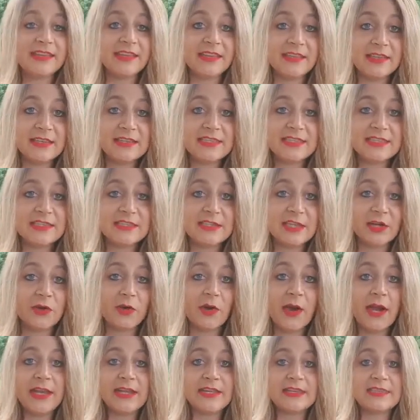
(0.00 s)
that this is the
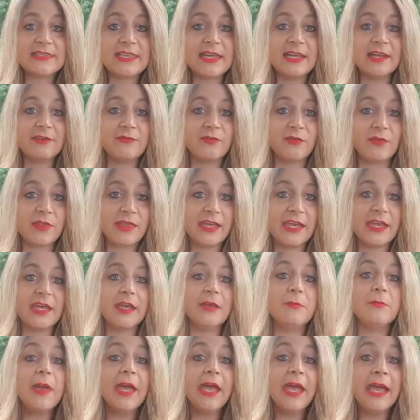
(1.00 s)
greatest thing for
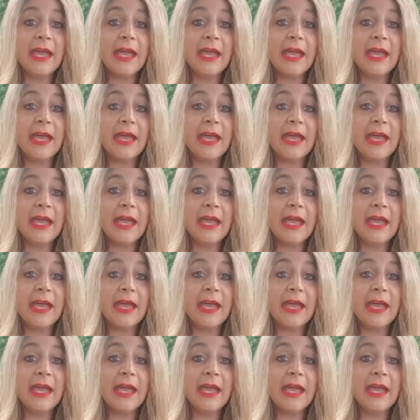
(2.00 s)
them.